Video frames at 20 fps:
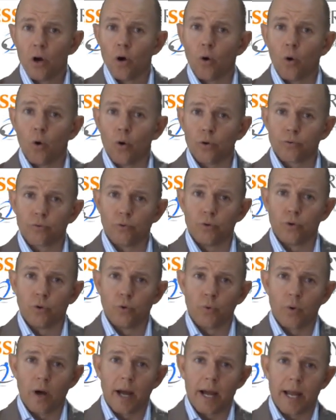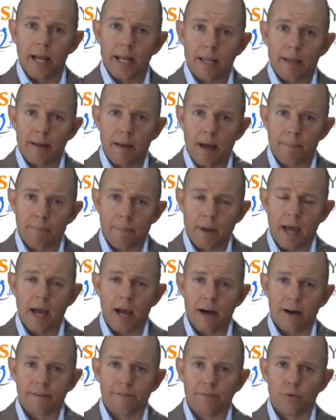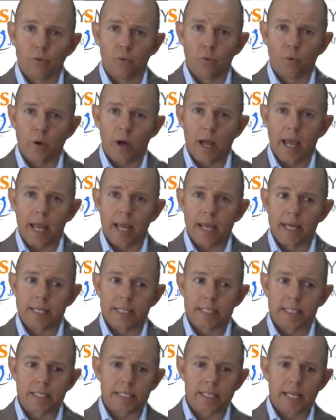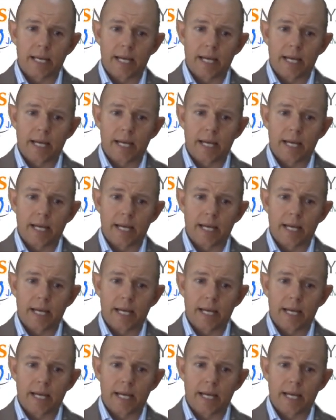or through a powerful and